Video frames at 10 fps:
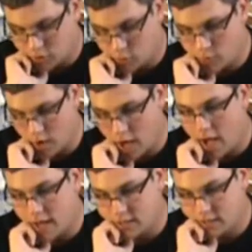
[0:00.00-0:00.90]
do
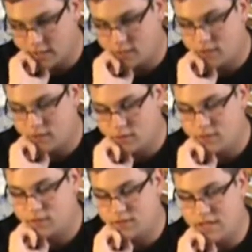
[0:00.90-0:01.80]
not
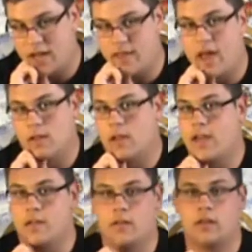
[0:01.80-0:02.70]
say that
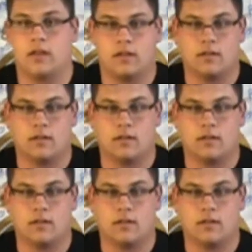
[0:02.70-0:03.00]
lightly.